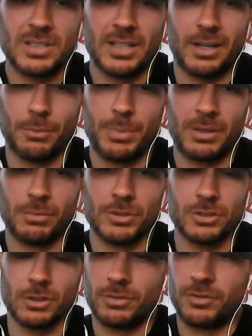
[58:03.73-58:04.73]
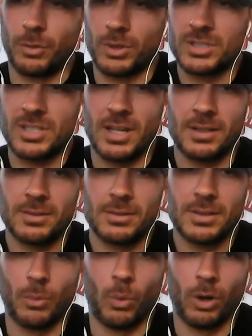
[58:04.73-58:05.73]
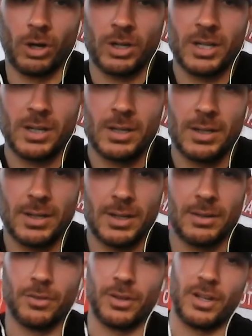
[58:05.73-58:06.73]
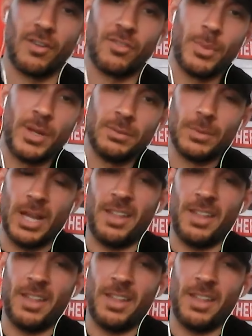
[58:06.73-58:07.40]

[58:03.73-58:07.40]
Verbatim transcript: basically like a big reserve force that can work for the government.